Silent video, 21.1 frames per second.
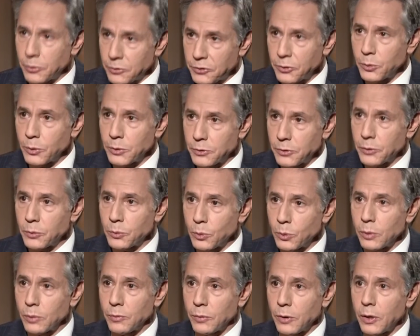pursuant to the
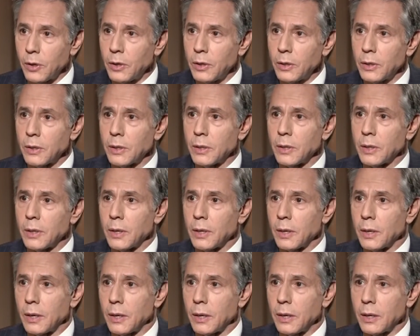rule of law,
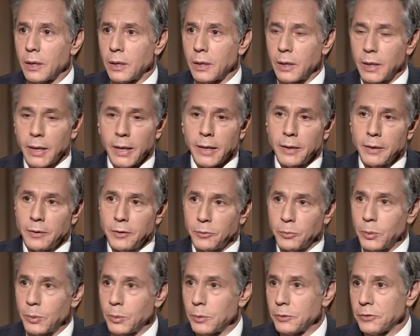uh,
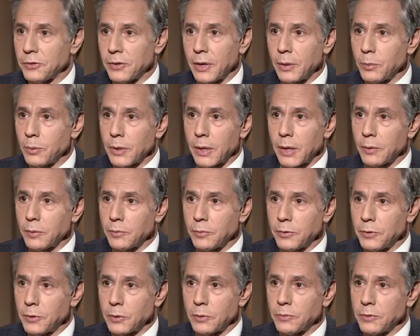and as we would say,
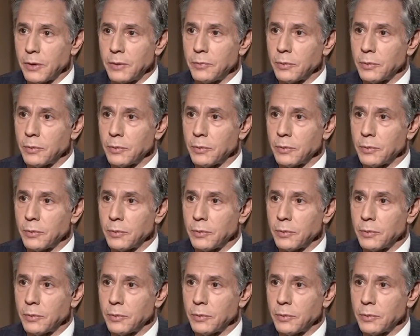without fear or